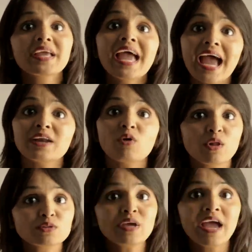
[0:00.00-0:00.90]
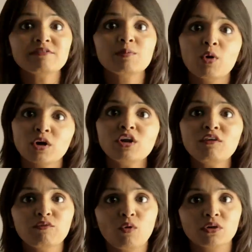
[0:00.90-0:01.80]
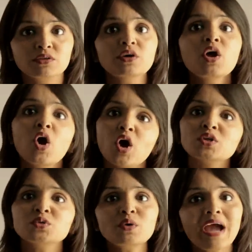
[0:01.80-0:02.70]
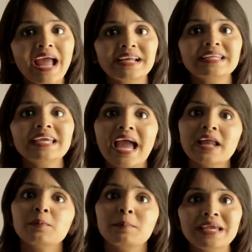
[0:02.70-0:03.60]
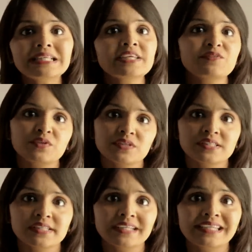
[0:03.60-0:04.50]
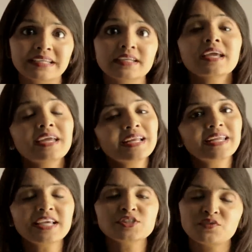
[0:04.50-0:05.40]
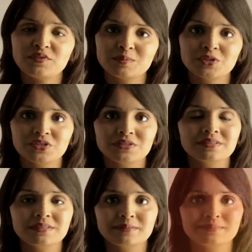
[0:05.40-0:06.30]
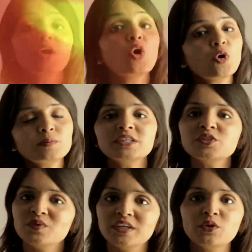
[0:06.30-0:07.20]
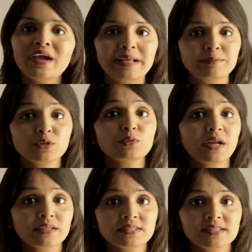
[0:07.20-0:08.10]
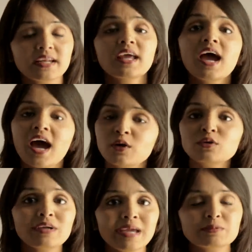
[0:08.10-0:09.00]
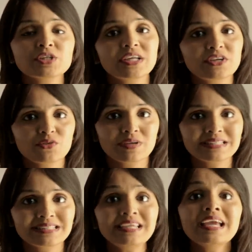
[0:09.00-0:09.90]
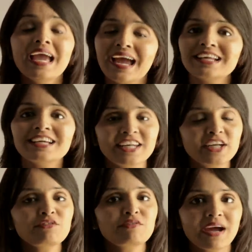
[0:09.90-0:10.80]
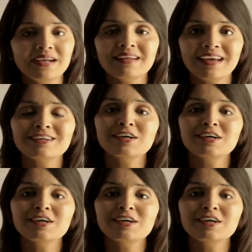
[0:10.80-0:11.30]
And also have a bottle of water or two handy and a basic first aid kit in case of emergency. Hope this video helped you to understand how to capture interesting and creative firecracker